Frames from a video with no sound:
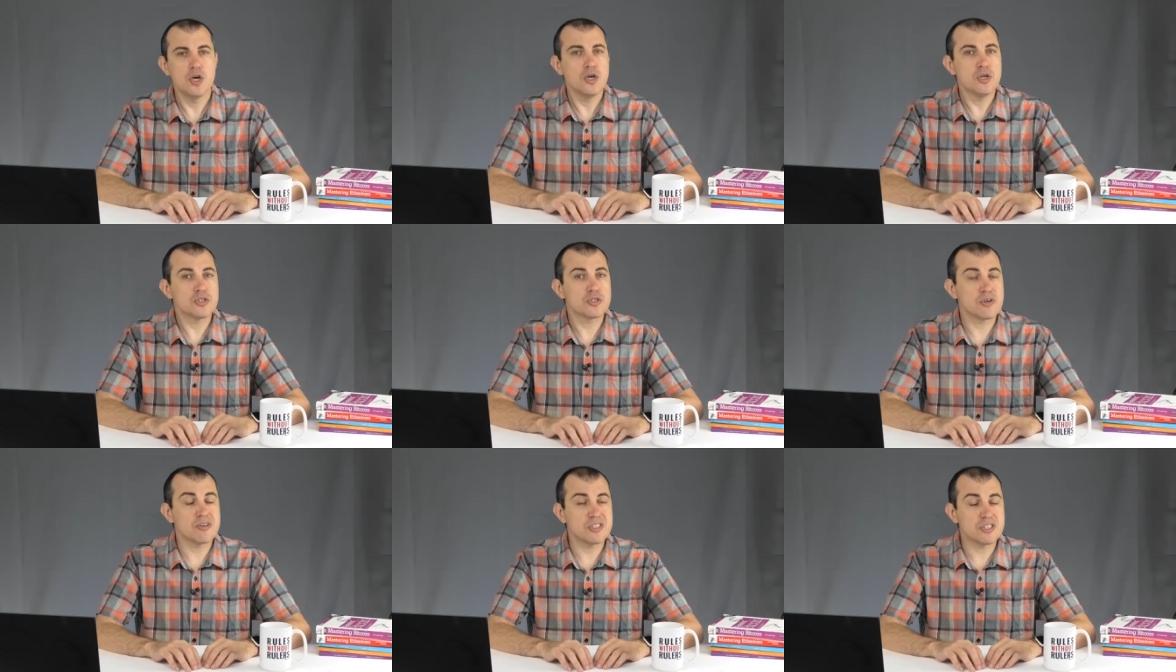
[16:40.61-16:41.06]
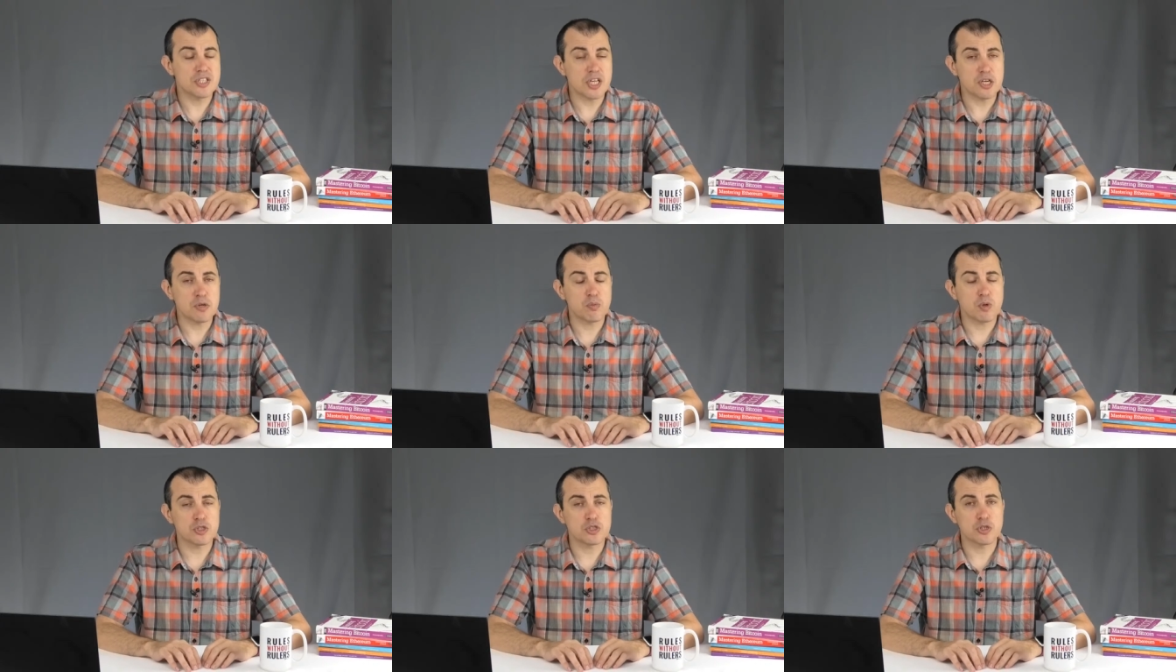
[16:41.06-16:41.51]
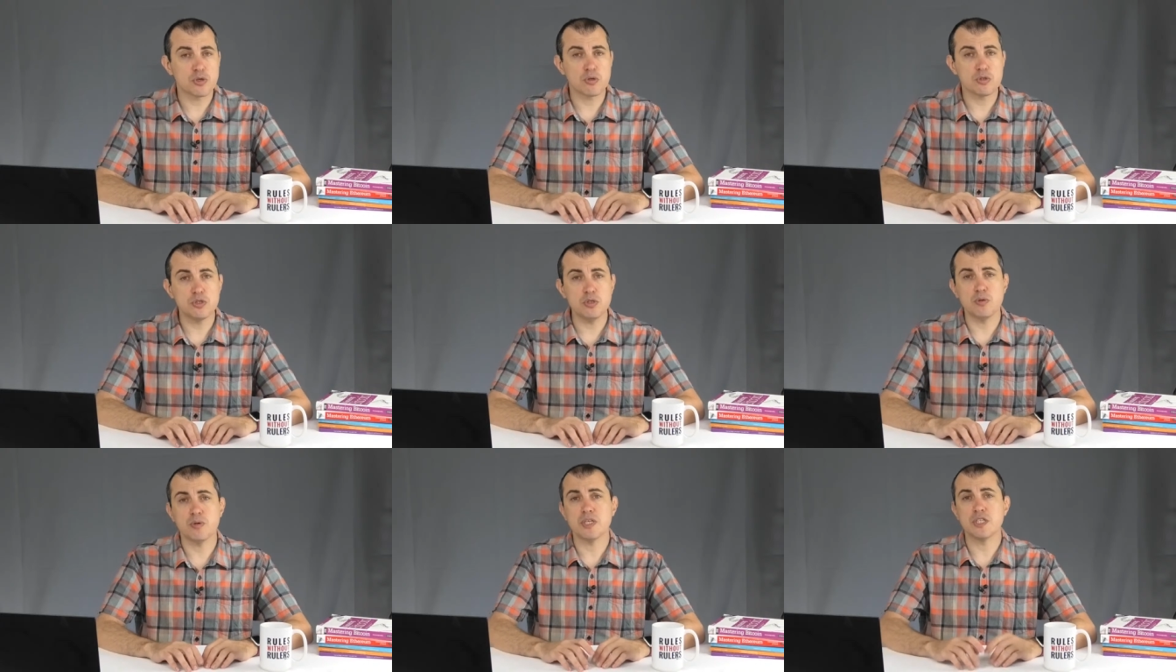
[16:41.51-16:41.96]
So instead, what you'll
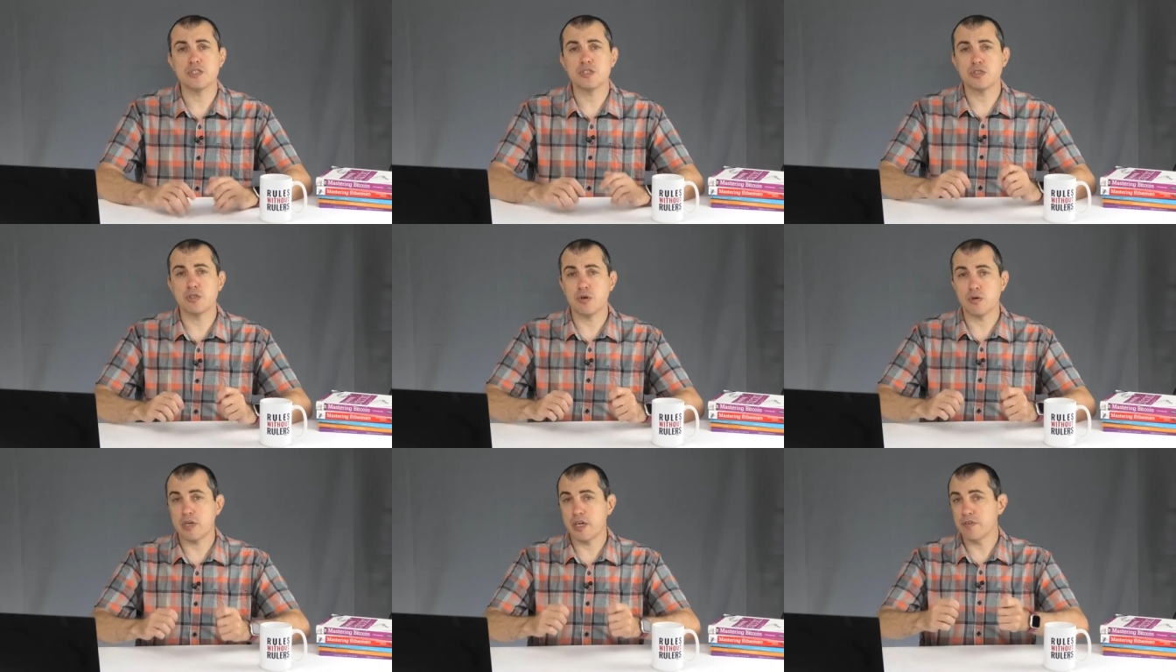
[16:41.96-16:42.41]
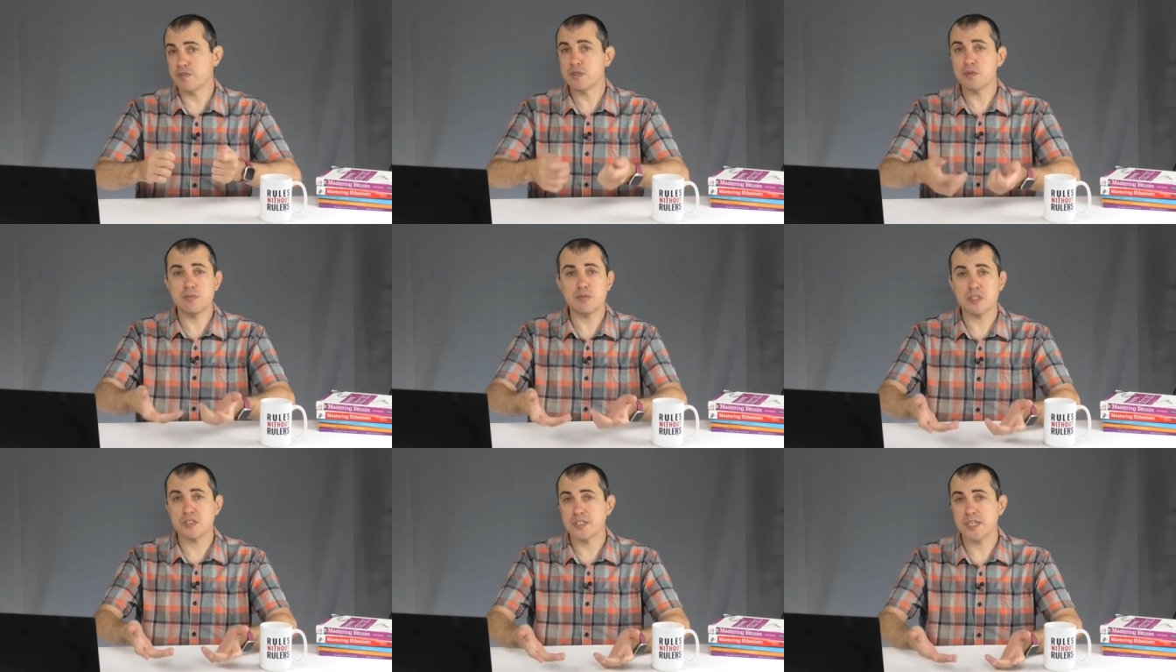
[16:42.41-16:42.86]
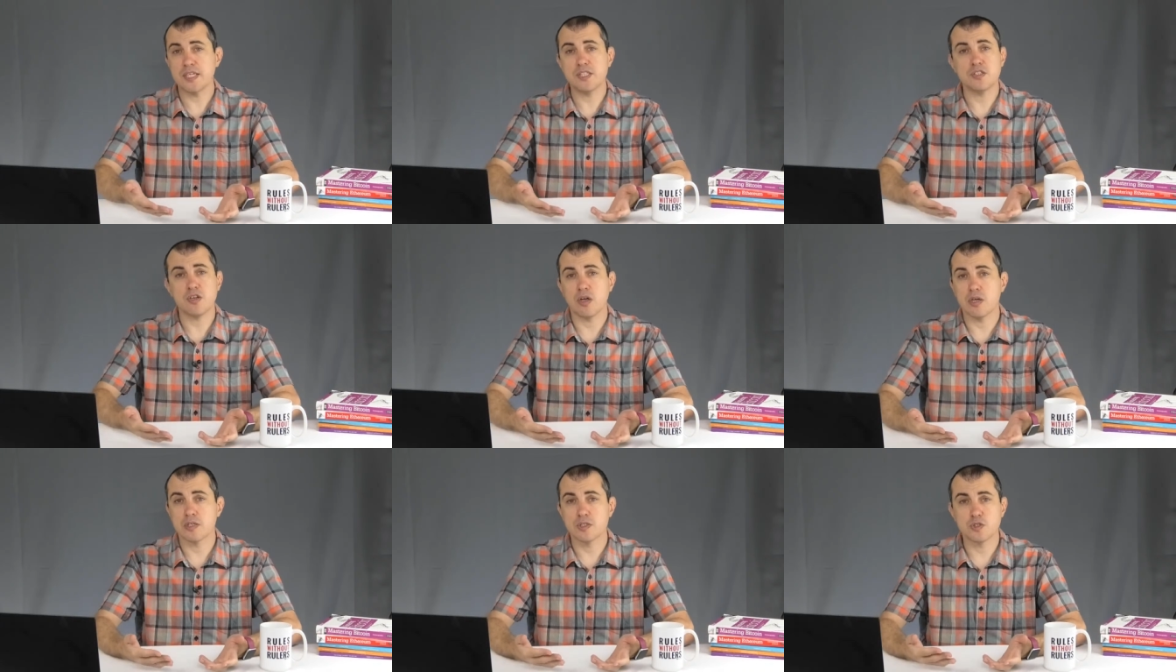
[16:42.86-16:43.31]
do is you'll give them the
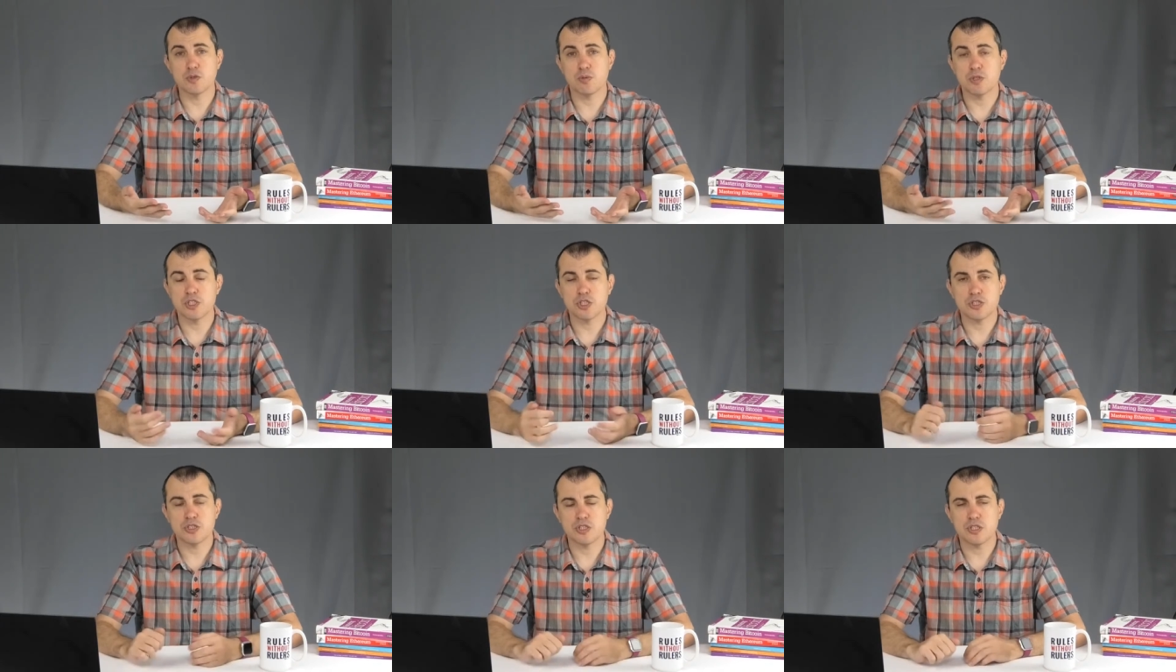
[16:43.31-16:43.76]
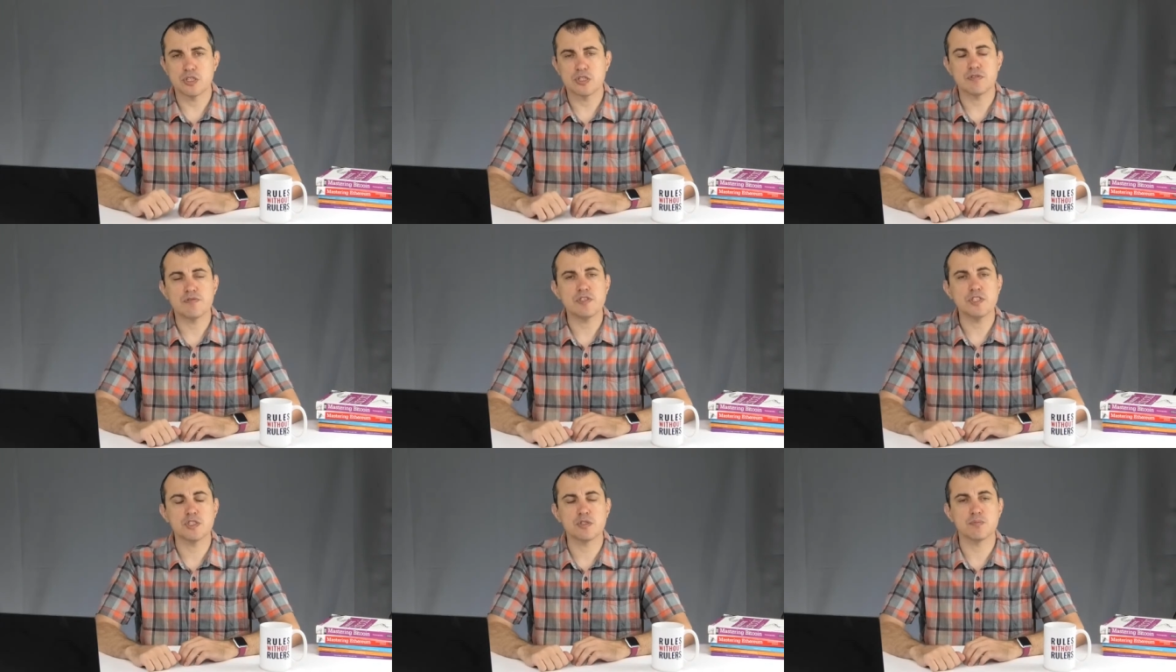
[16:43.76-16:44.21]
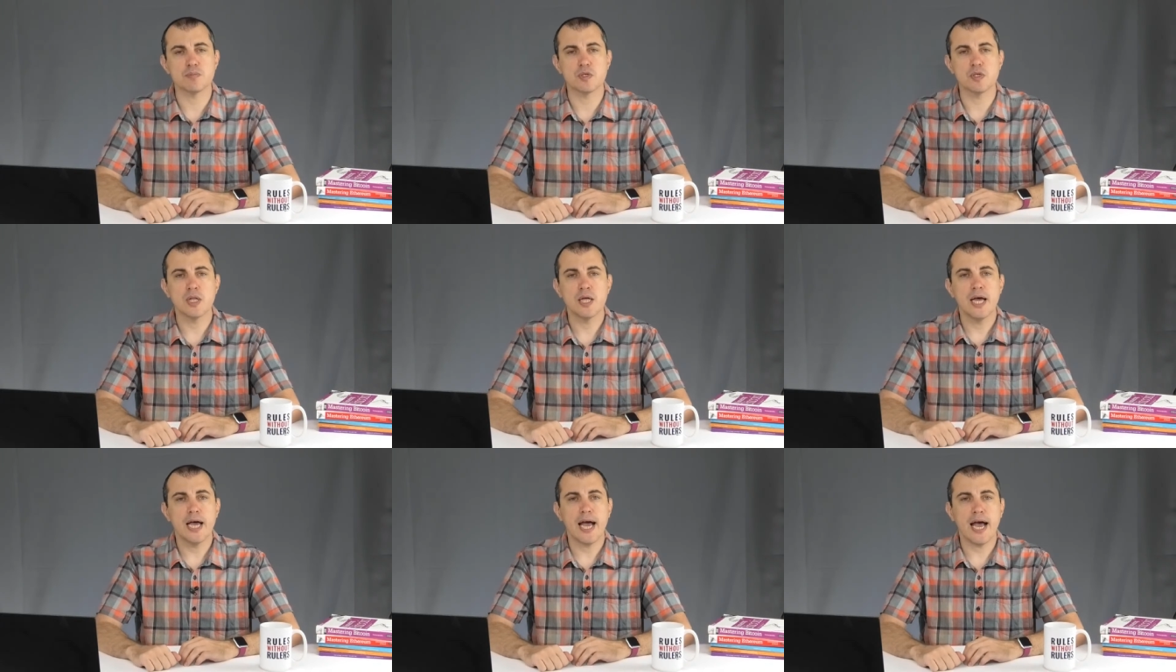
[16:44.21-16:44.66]
$10, which is indivisible,